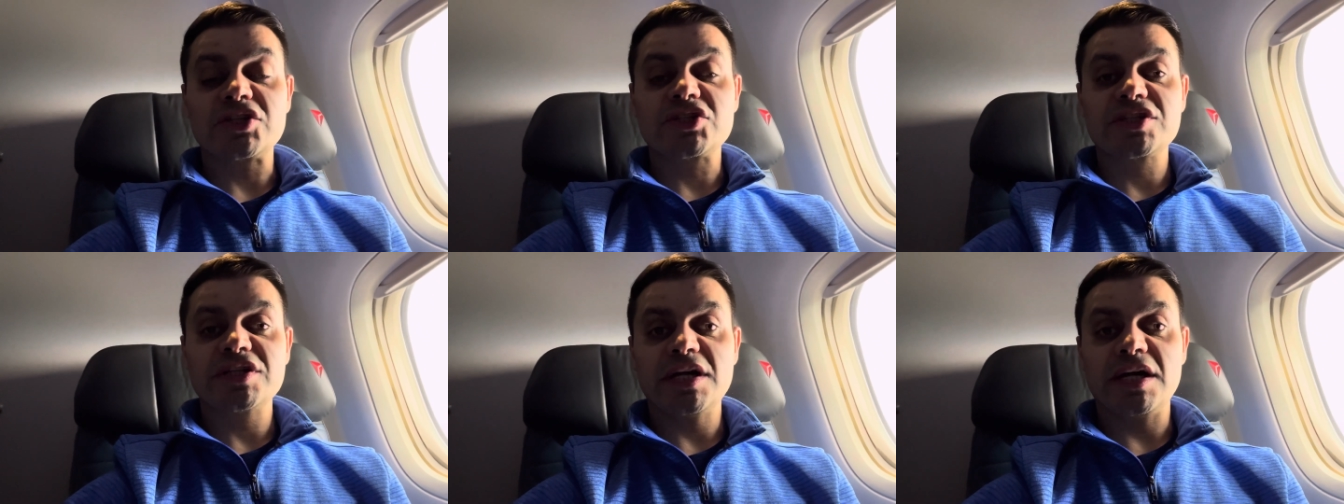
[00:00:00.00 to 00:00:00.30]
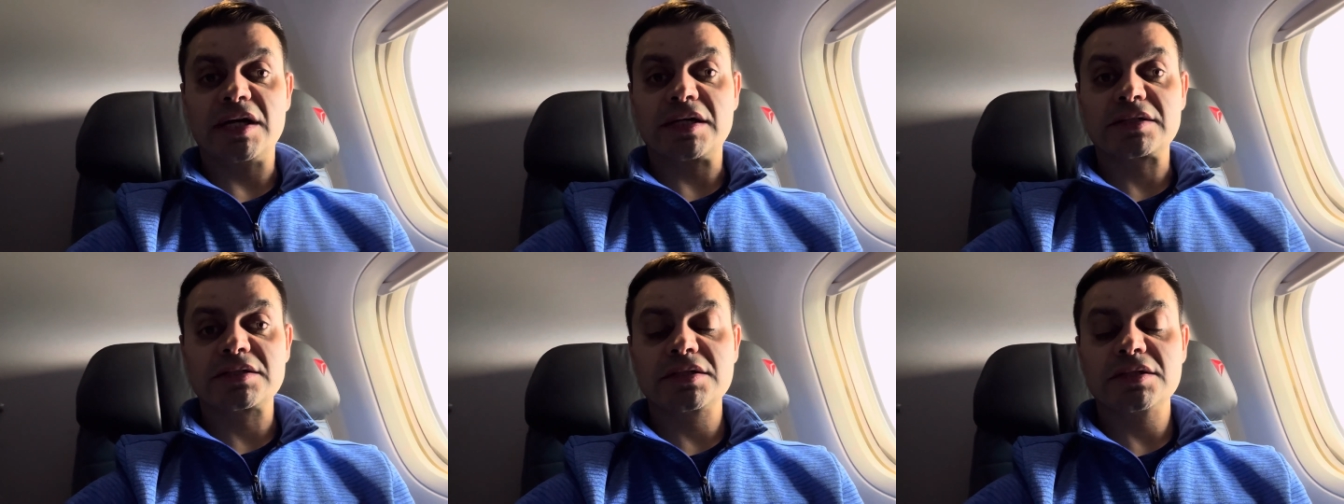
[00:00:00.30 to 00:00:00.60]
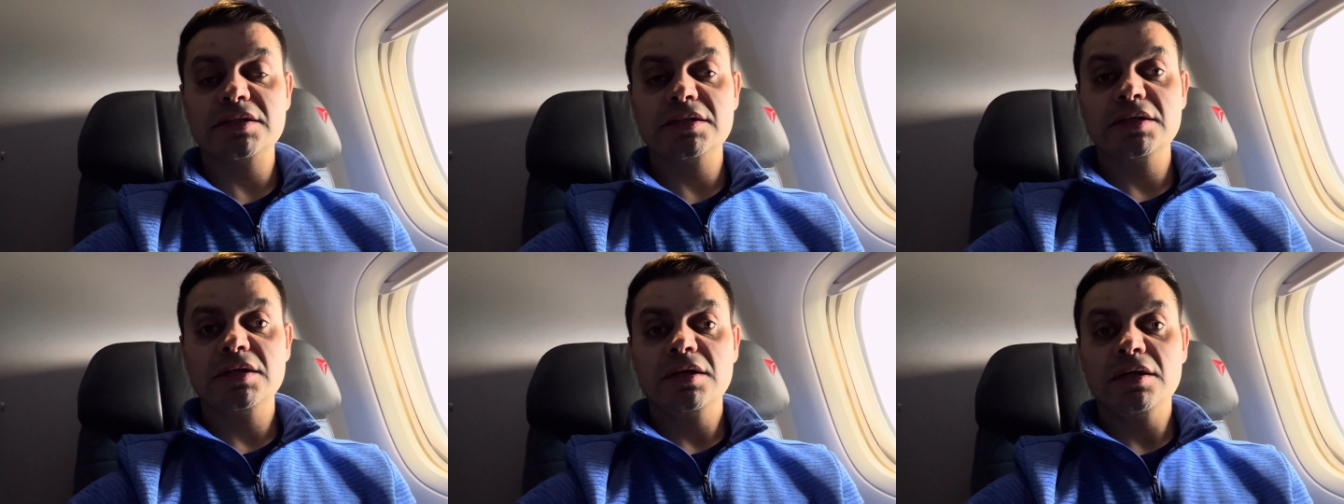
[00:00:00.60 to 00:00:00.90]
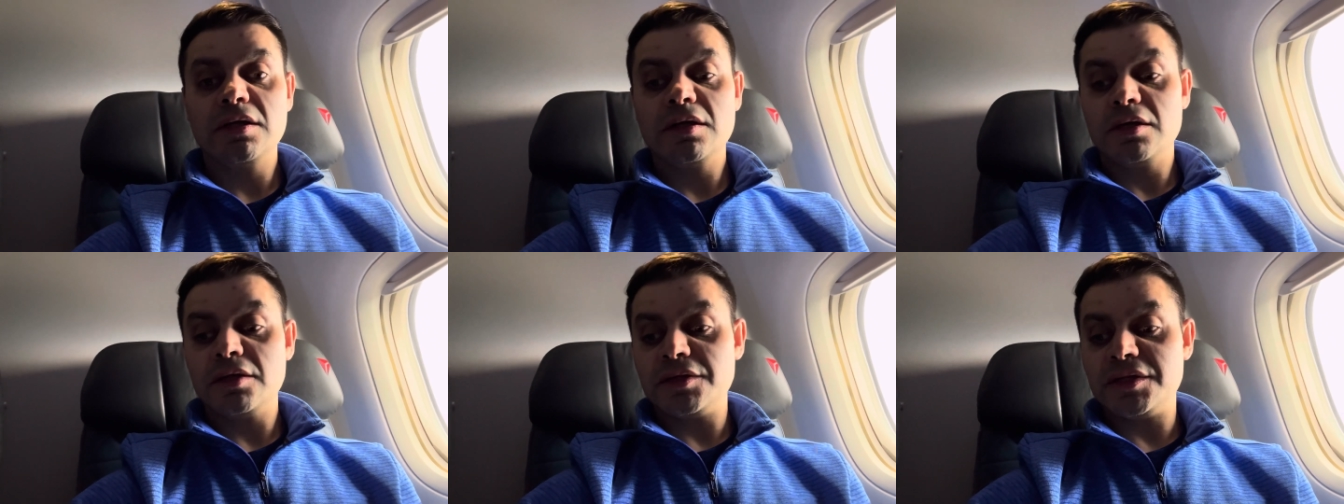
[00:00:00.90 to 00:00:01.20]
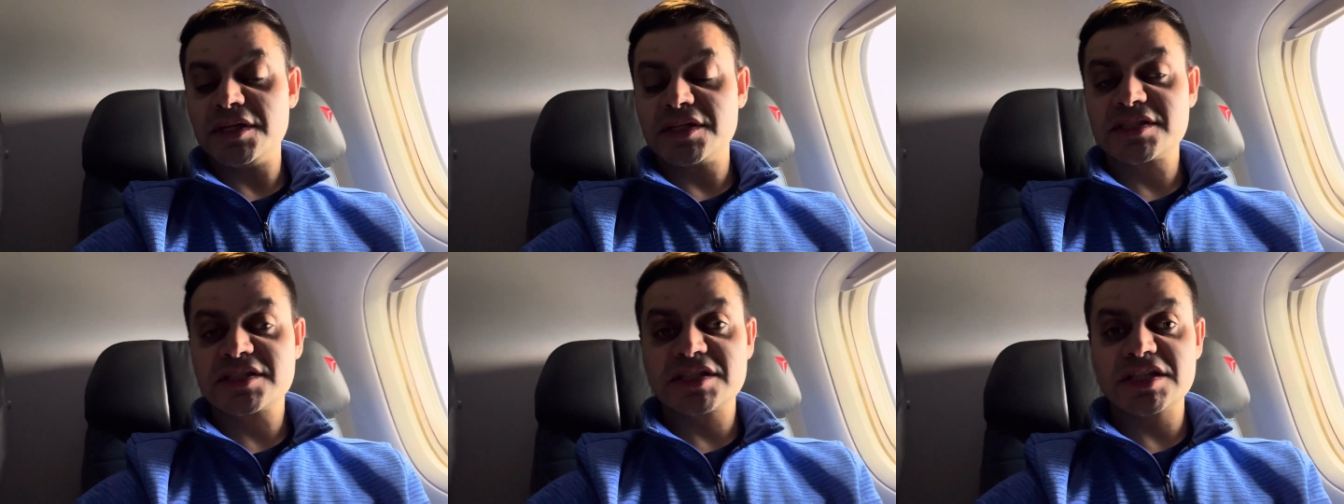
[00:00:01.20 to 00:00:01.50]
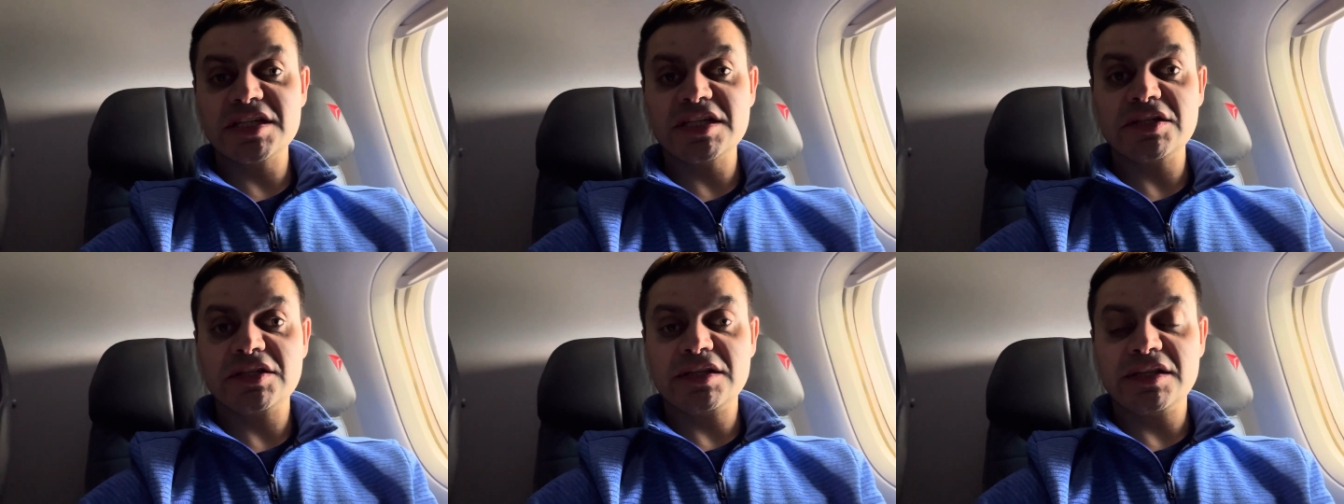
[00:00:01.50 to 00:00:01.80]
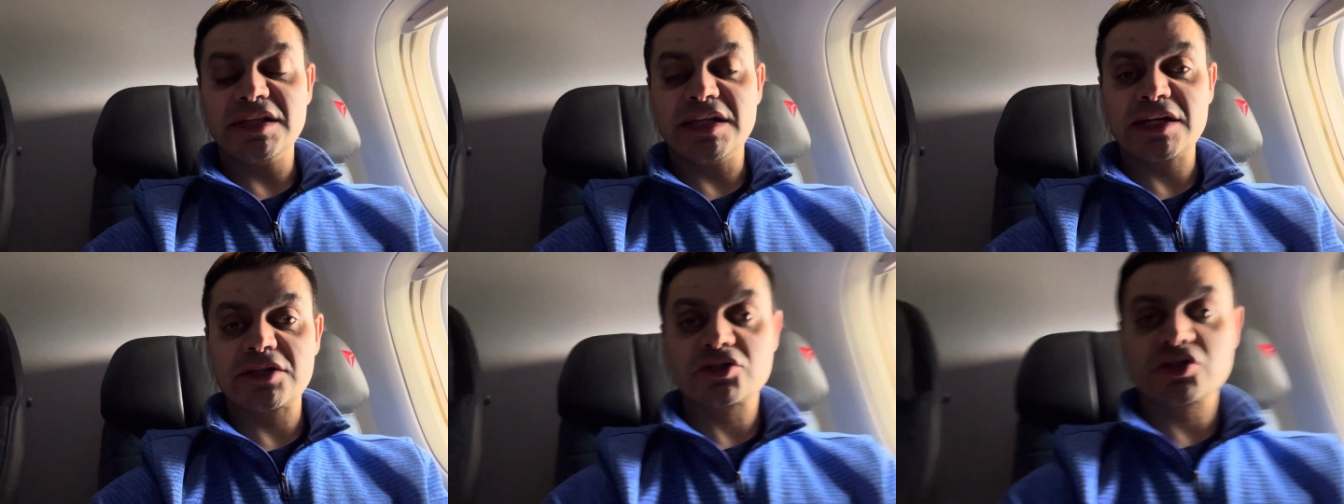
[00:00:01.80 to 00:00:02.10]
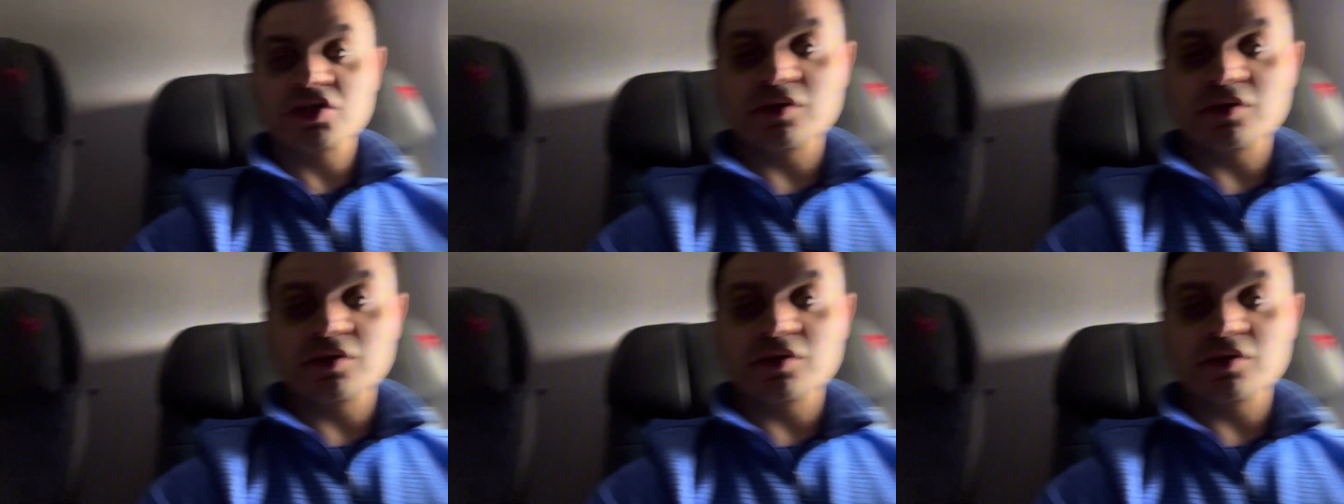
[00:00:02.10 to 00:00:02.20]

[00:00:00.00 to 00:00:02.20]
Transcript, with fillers: checked, this seat next to